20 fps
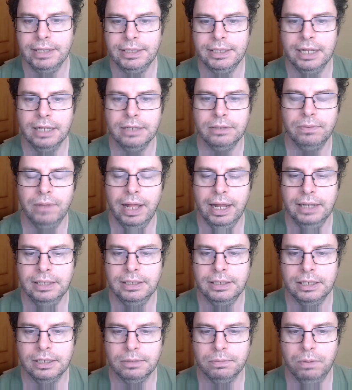France next
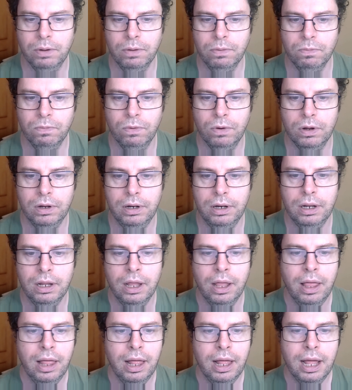with
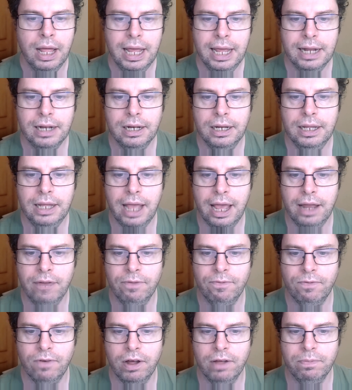86.1,
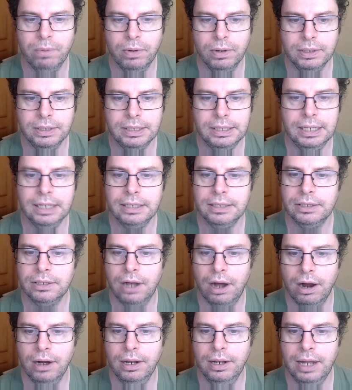Italy
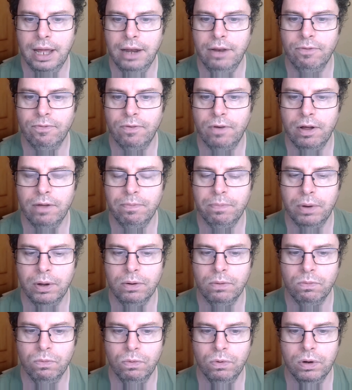85.6, Ireland
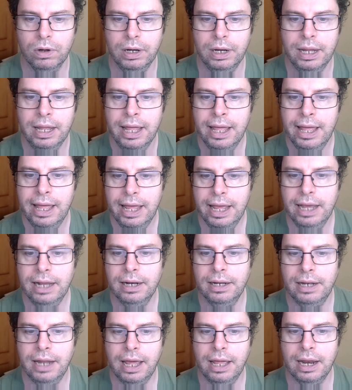85.1,
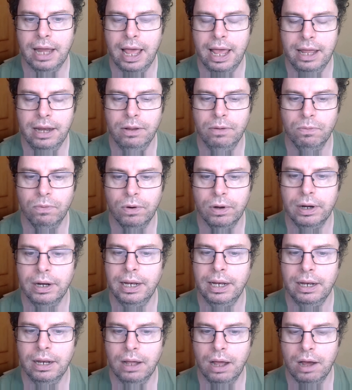England at
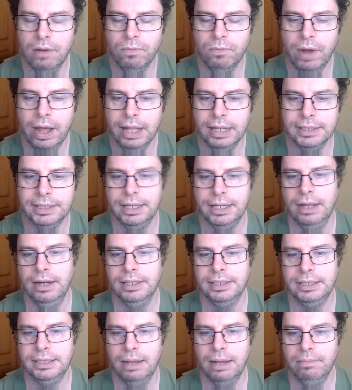81, and
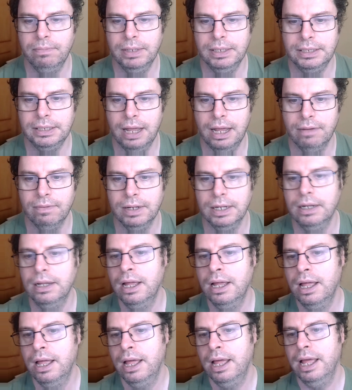Wales then at
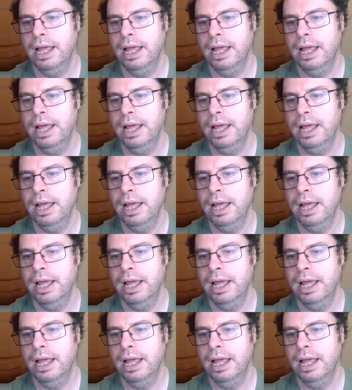77.